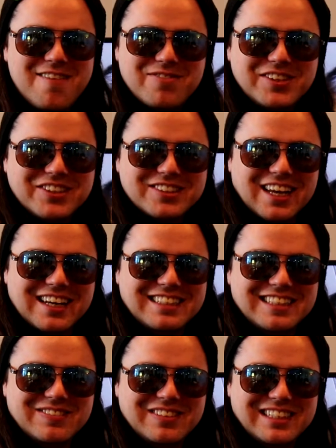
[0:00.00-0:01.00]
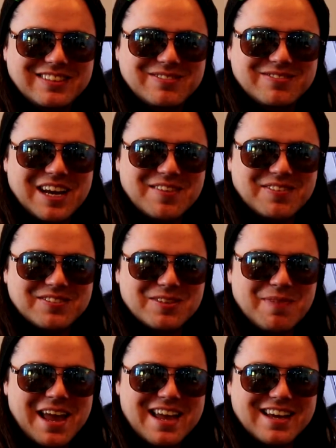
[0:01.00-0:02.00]
videos on a DVD made from
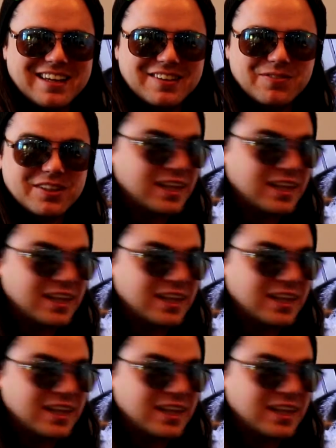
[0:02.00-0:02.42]
Japan with